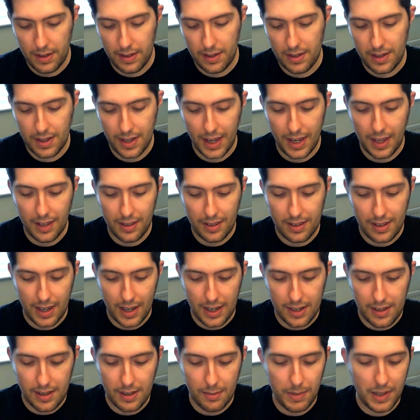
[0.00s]
scale
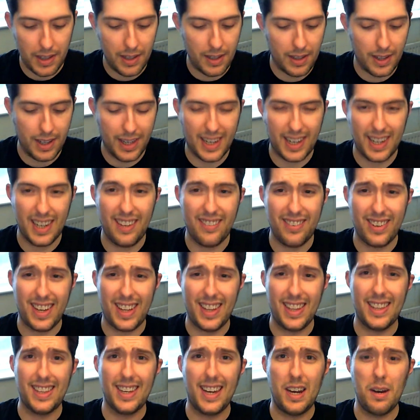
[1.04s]
size, I mean, you can never
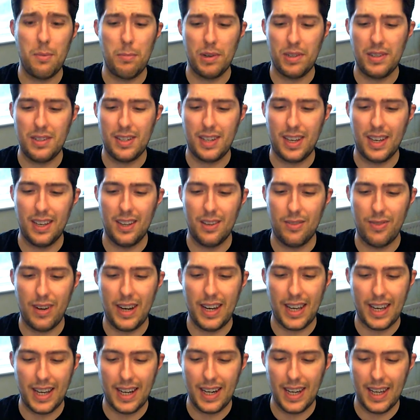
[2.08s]
get the Dinobot scale
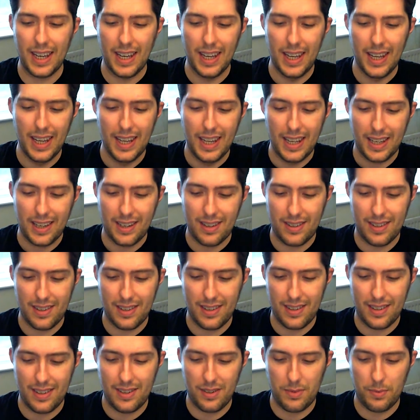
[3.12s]
right, can you? Because
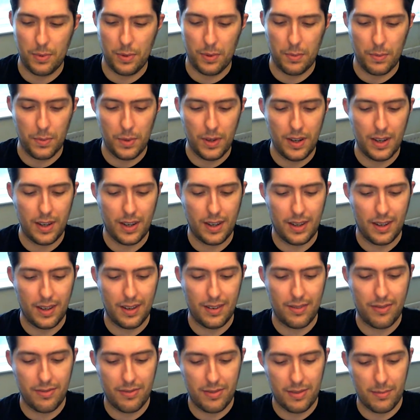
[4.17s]
it just wouldn't work.
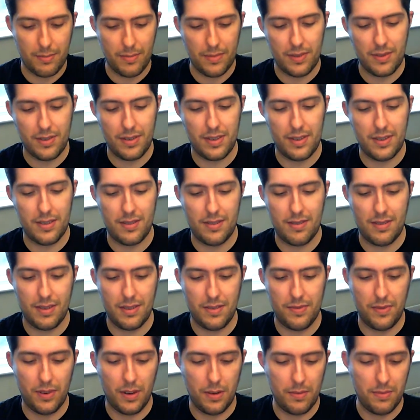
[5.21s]
Something
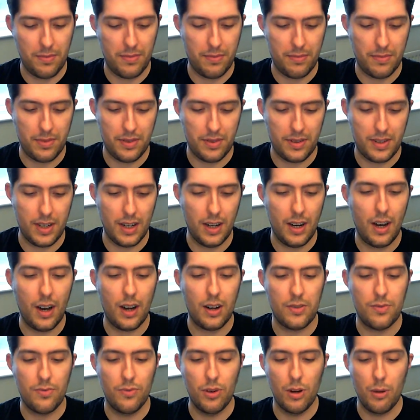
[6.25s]
transforming from such a
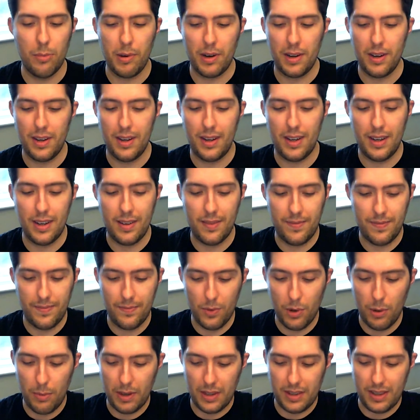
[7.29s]
large
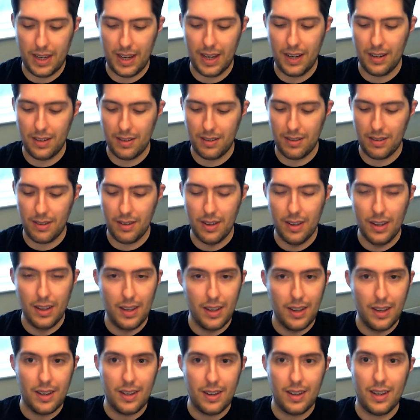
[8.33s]
robot dinosaur
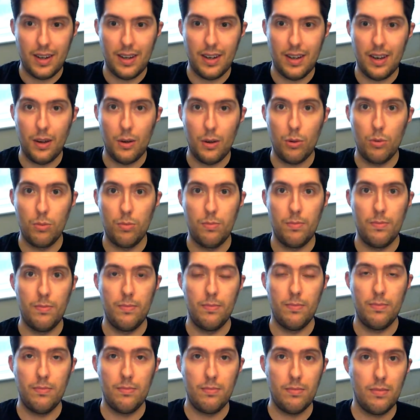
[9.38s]
into
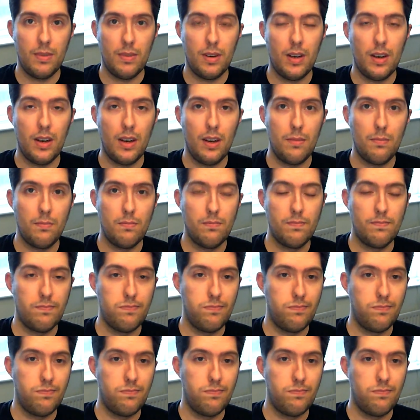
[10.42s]
a